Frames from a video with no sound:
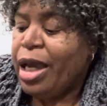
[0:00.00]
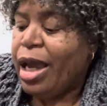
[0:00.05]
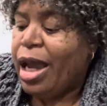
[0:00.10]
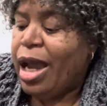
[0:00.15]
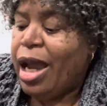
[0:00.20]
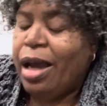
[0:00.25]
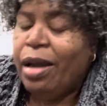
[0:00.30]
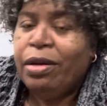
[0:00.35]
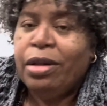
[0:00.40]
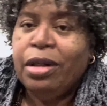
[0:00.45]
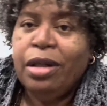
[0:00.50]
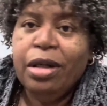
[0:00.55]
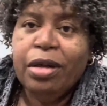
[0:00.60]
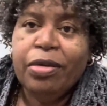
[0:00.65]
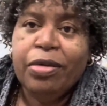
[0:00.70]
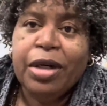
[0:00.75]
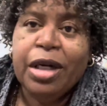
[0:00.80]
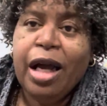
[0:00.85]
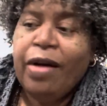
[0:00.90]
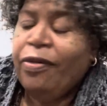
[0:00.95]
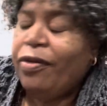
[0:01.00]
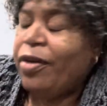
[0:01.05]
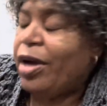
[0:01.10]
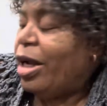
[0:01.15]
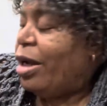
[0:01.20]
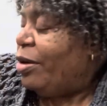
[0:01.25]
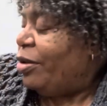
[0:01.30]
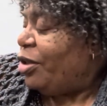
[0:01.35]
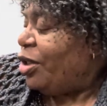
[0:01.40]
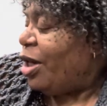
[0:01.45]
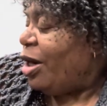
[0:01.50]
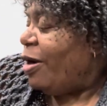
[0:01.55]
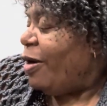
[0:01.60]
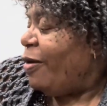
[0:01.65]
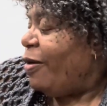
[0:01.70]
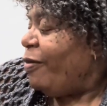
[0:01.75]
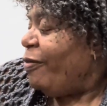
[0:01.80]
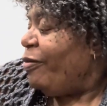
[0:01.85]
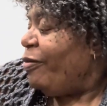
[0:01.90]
and look what I found, y'all.